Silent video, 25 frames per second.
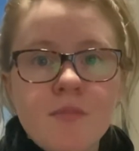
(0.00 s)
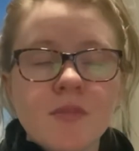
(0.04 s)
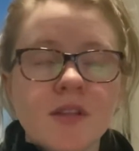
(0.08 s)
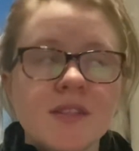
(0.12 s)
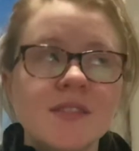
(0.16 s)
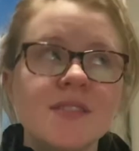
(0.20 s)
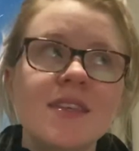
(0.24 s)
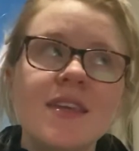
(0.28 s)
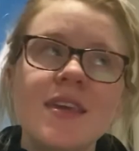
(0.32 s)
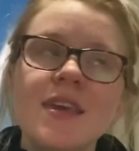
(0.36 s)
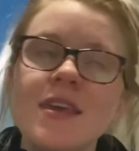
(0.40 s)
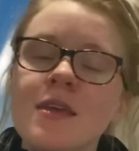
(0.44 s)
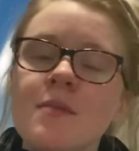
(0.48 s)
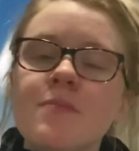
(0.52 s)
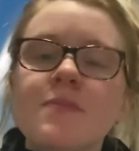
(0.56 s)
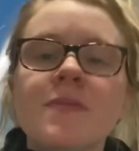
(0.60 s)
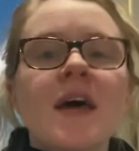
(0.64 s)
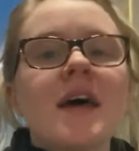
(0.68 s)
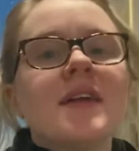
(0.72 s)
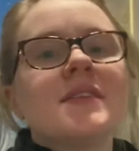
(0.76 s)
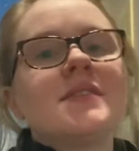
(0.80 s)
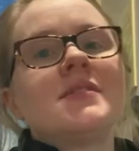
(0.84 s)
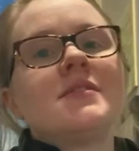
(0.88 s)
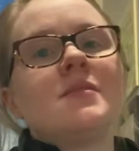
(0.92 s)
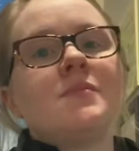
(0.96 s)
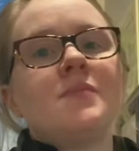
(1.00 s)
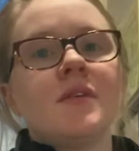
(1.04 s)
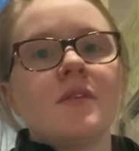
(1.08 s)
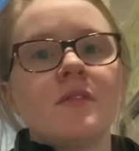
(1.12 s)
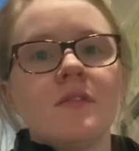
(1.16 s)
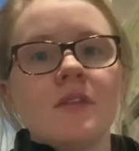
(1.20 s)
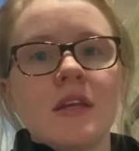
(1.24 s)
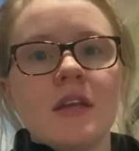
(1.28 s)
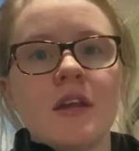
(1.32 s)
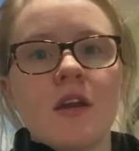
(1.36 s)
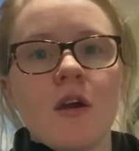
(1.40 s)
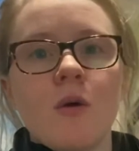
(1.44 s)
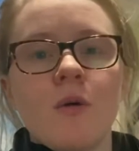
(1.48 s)
Let's keep that
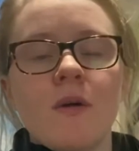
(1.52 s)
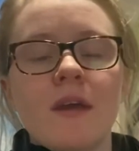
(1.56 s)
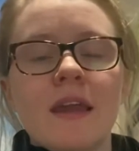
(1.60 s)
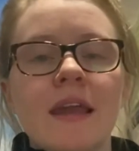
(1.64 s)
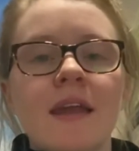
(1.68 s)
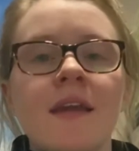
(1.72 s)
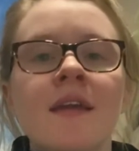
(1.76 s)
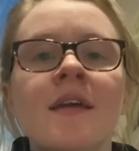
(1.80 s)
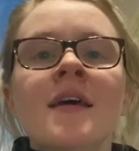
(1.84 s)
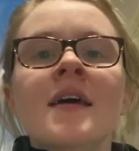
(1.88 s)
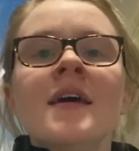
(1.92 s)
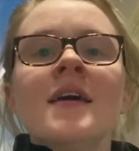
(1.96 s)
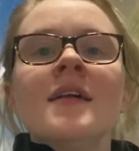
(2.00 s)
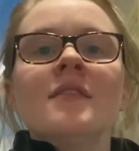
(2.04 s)
stability going.